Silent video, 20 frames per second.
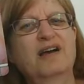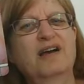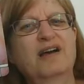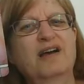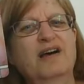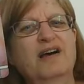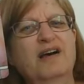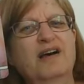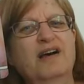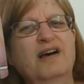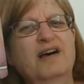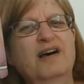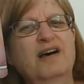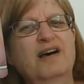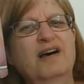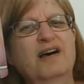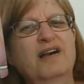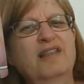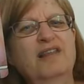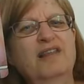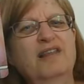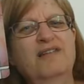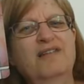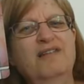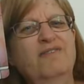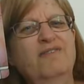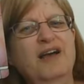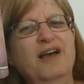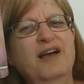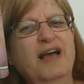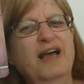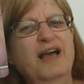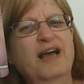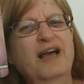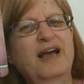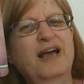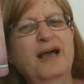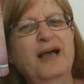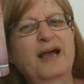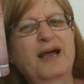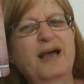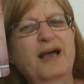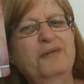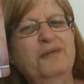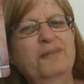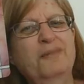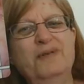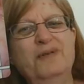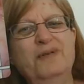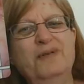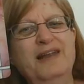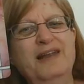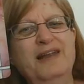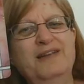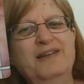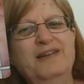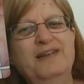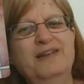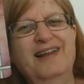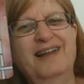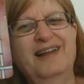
uh, this fire happened years ago,